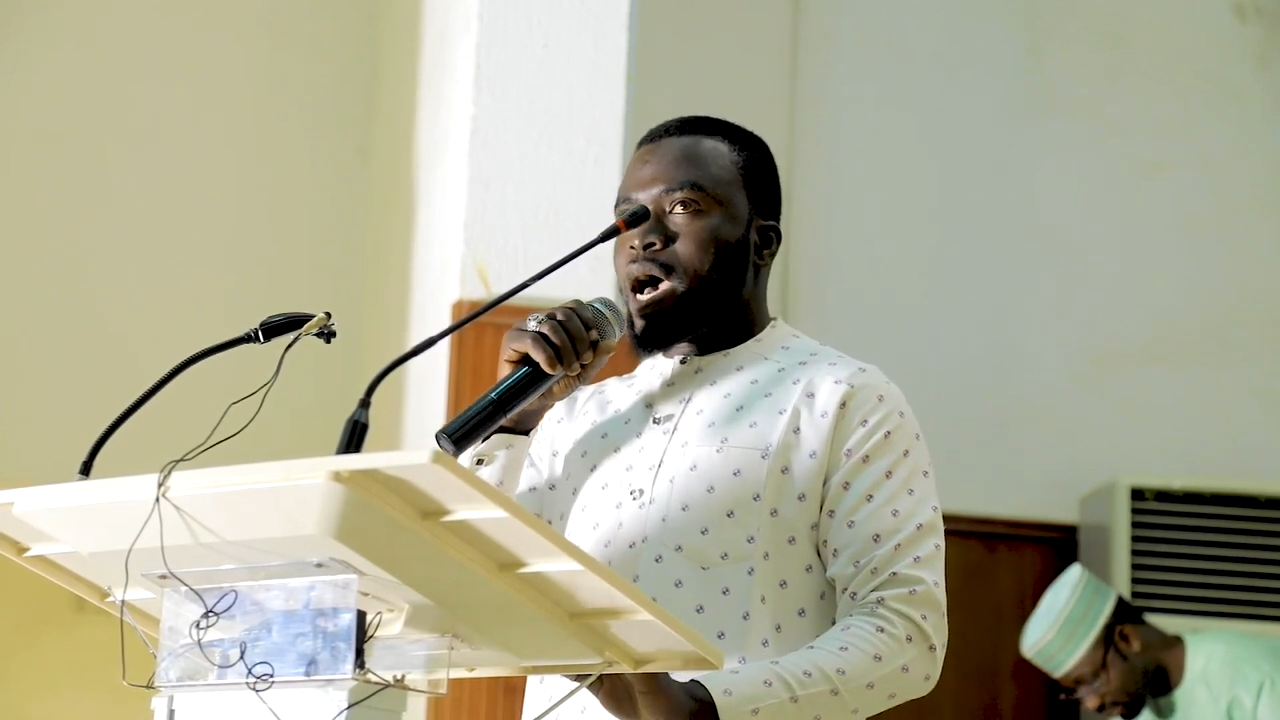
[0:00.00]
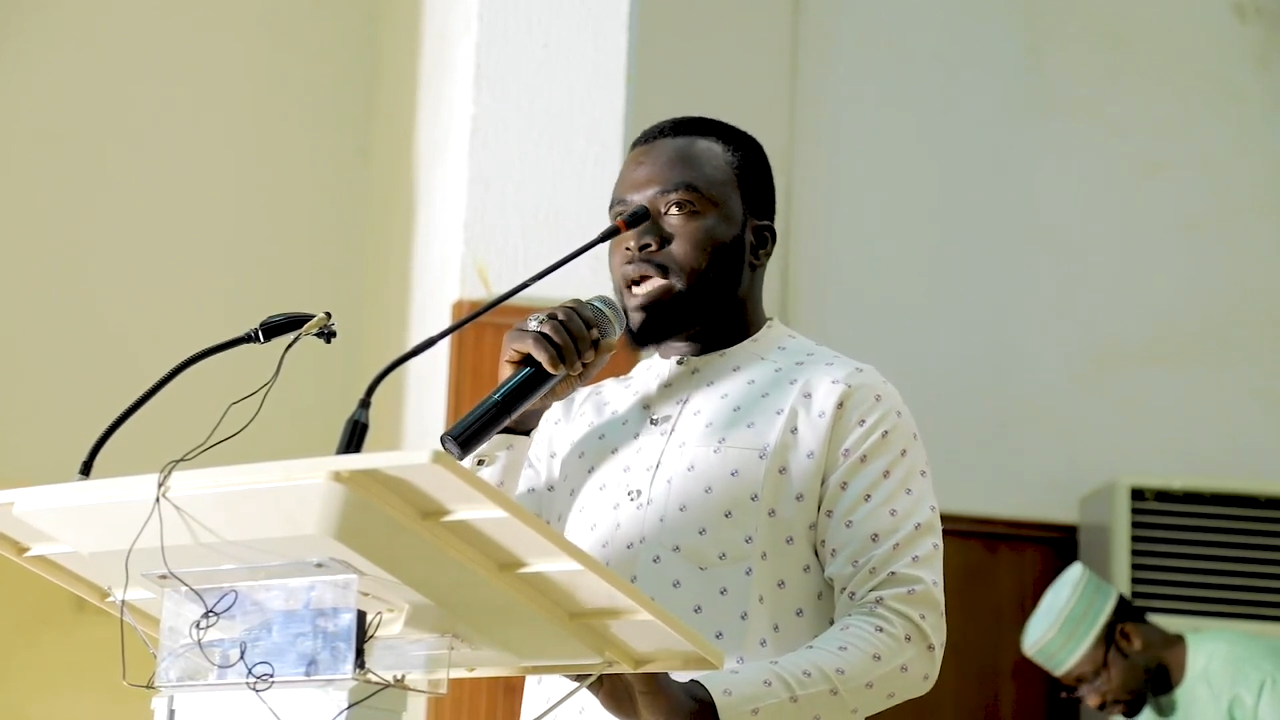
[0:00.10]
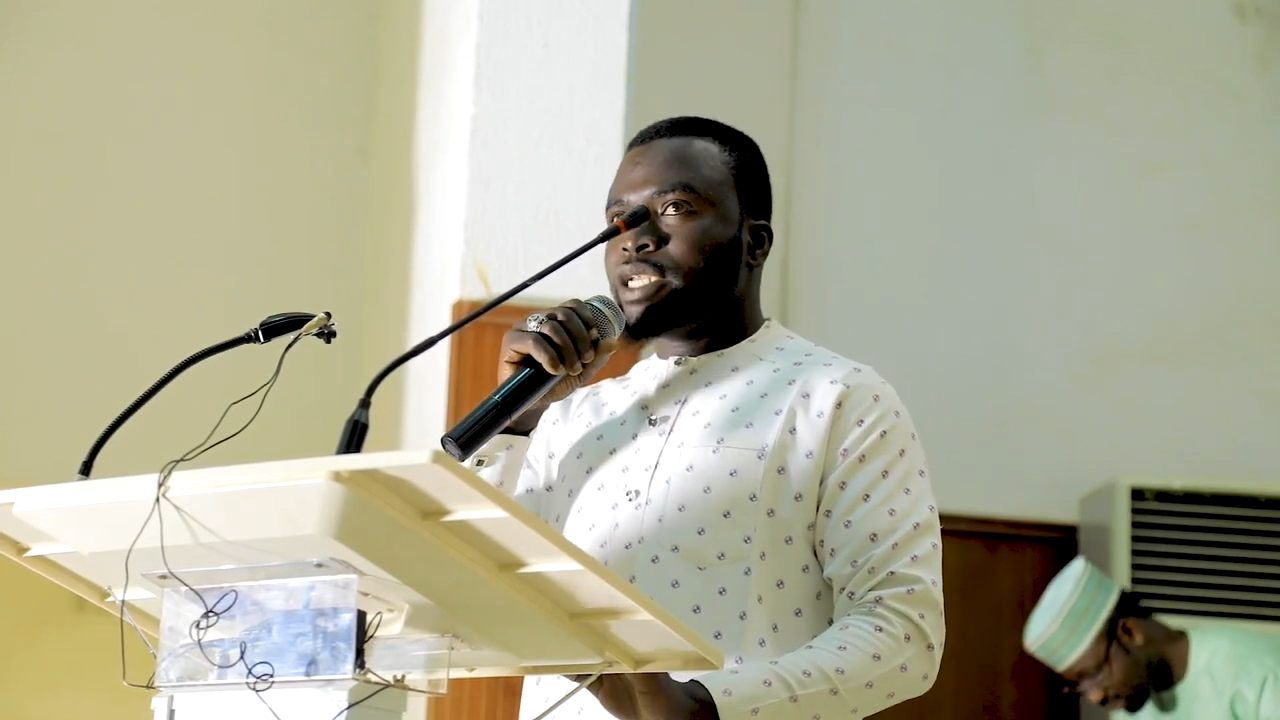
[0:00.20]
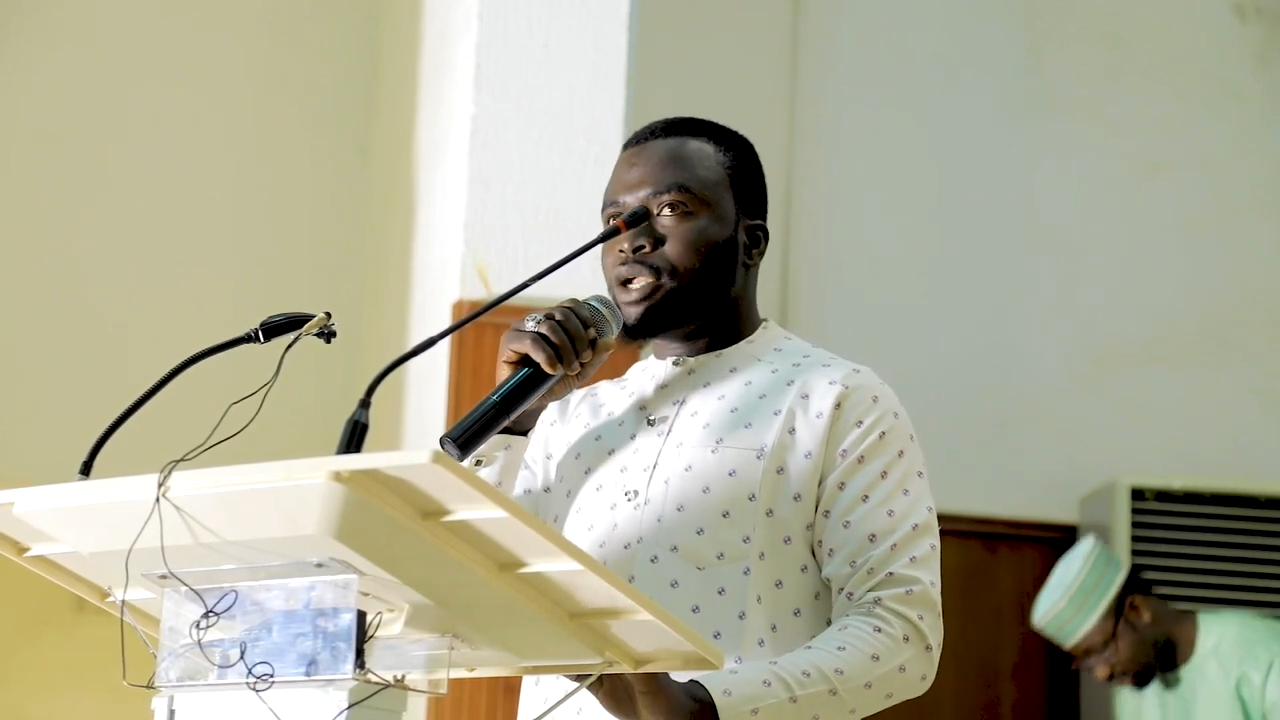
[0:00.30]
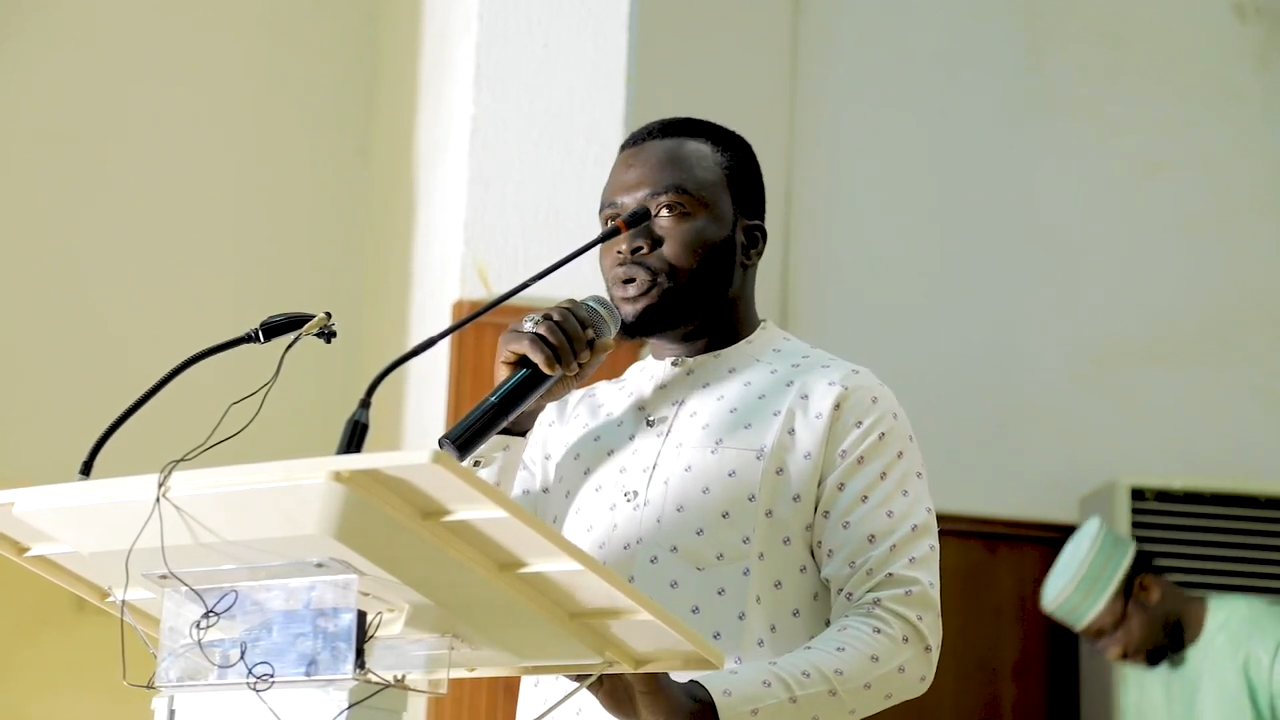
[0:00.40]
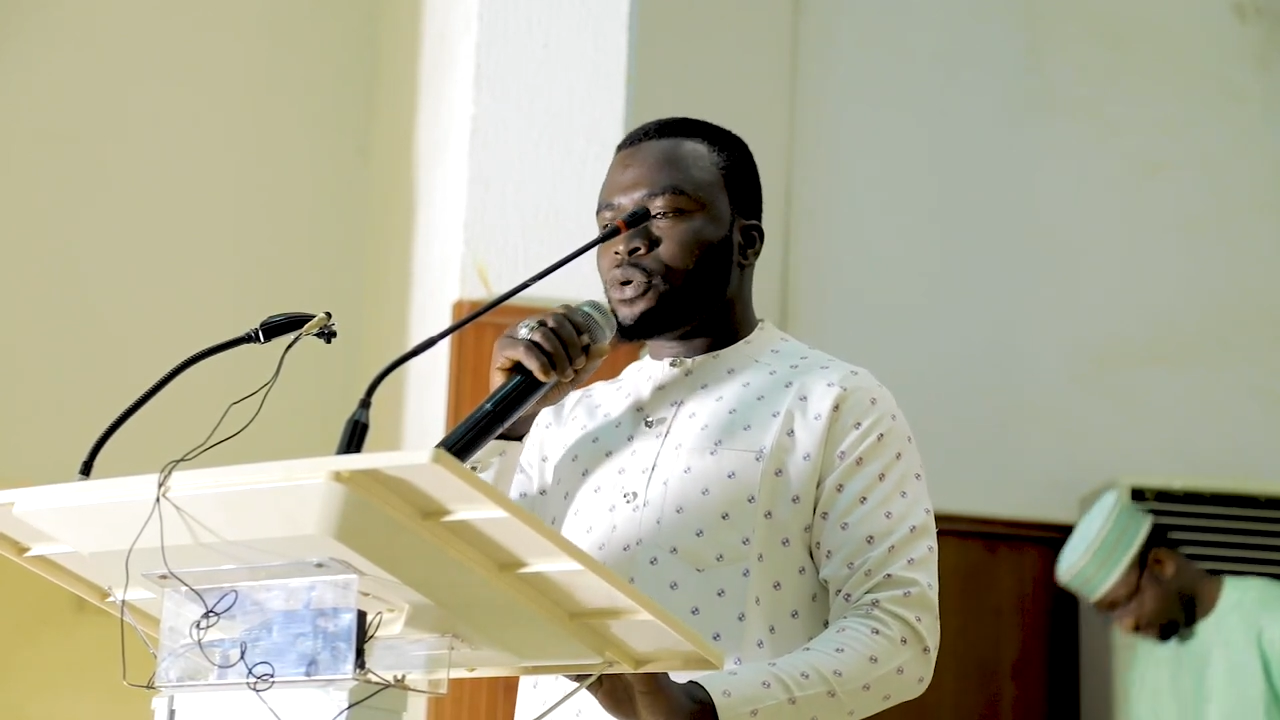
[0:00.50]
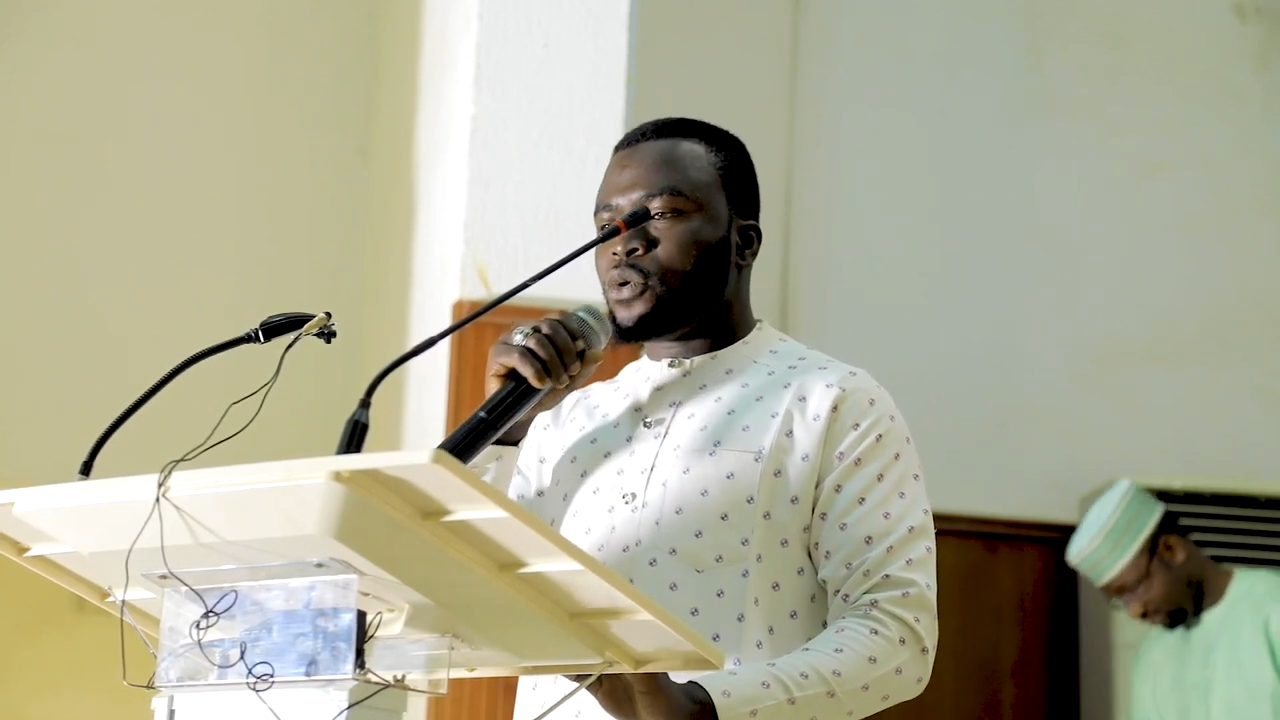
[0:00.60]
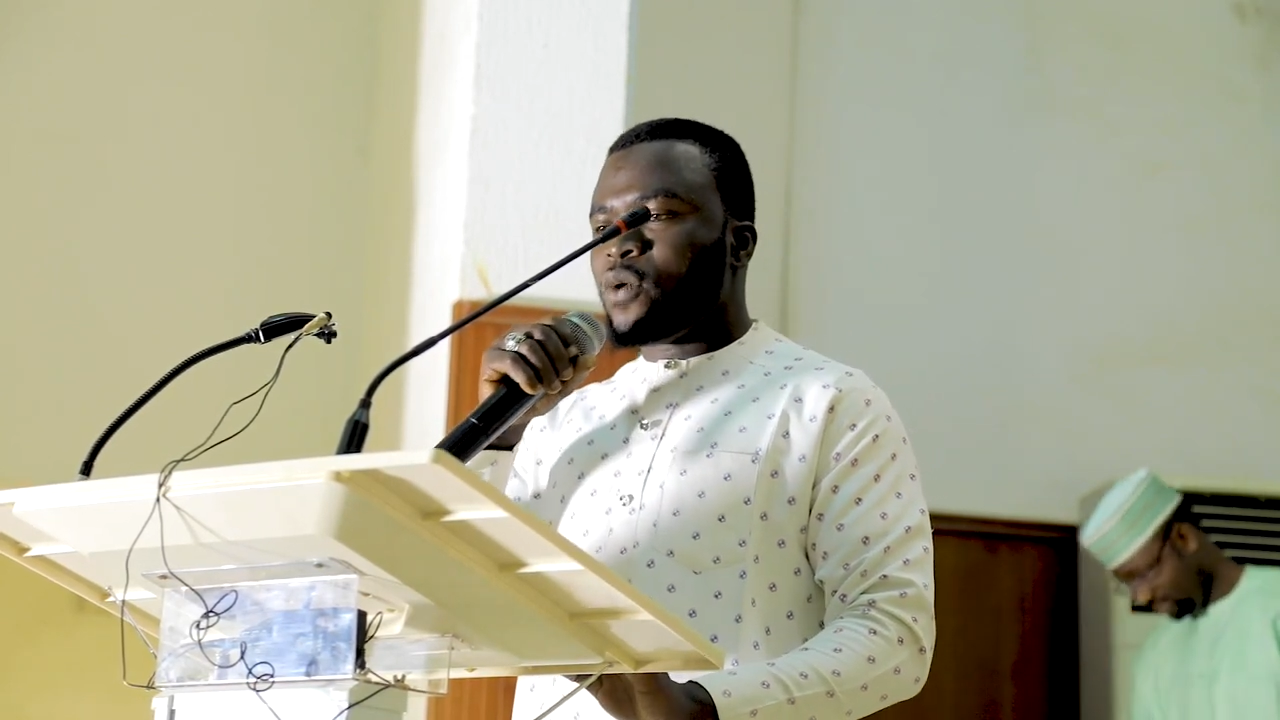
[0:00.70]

I don't know